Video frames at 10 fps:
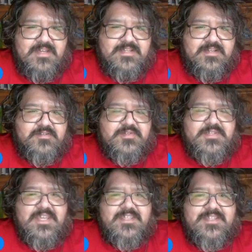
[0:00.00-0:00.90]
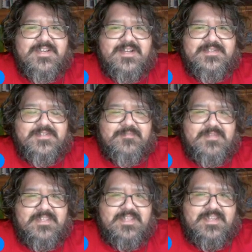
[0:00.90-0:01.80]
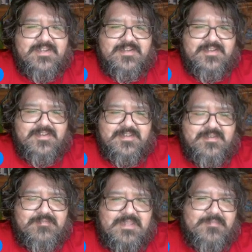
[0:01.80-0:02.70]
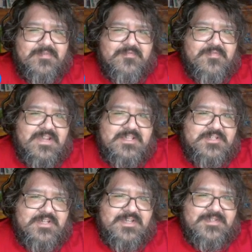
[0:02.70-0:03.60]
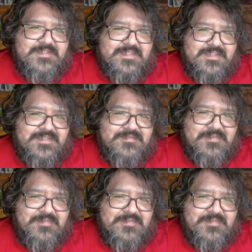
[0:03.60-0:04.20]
I didn't understand the concept that like people franchise these